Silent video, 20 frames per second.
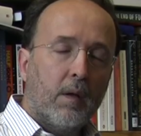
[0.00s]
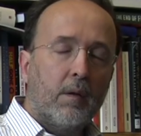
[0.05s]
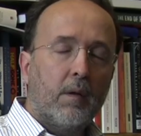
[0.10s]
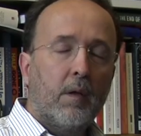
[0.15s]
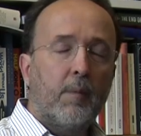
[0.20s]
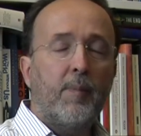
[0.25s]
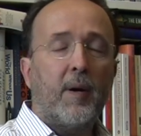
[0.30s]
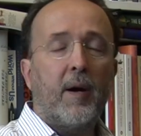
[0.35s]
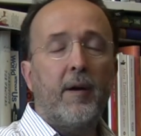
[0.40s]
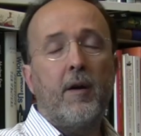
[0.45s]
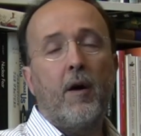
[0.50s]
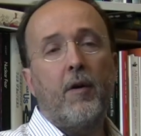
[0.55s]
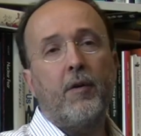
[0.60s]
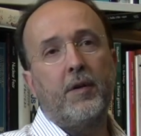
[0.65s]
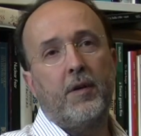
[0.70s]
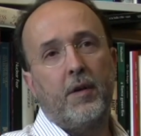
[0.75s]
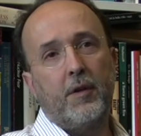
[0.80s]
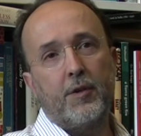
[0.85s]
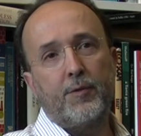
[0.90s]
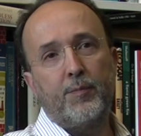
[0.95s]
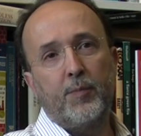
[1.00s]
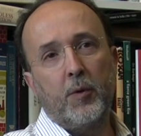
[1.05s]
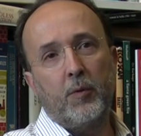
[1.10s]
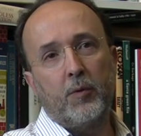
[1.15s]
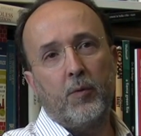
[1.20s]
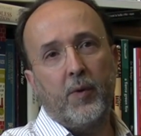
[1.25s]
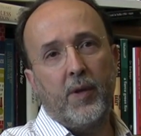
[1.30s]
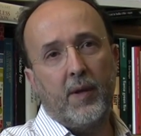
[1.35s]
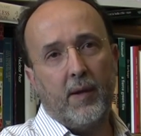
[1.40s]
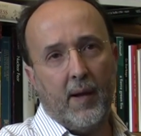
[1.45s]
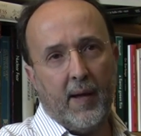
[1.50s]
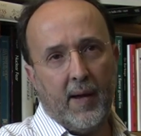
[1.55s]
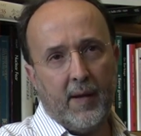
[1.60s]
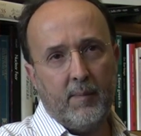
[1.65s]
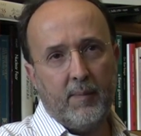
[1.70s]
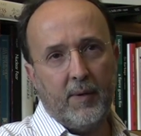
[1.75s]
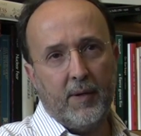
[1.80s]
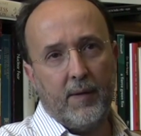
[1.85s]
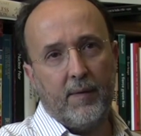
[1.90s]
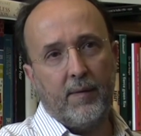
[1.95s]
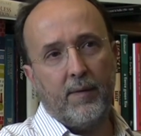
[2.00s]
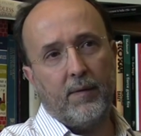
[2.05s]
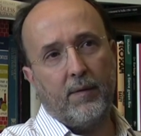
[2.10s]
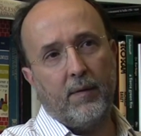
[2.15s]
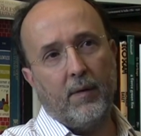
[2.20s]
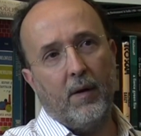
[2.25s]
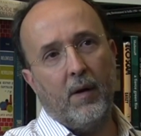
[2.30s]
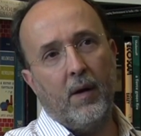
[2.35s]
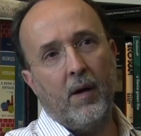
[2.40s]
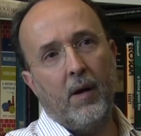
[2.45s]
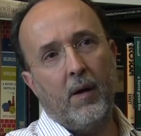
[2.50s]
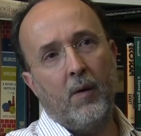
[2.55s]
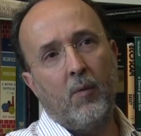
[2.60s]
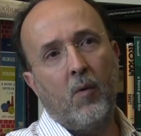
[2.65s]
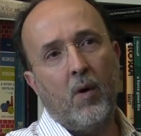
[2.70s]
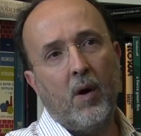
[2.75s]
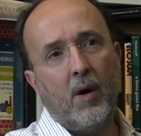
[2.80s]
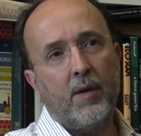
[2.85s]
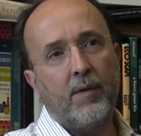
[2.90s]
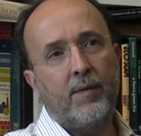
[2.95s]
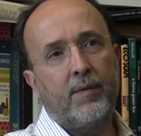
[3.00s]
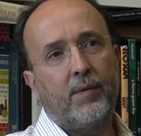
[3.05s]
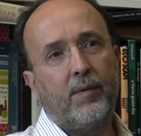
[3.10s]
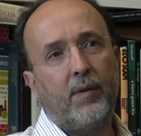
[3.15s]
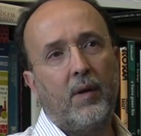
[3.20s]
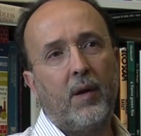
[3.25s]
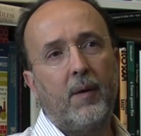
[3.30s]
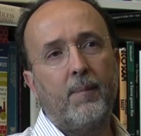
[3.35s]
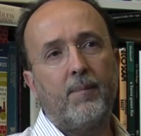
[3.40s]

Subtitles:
The priority dispute with Leibniz was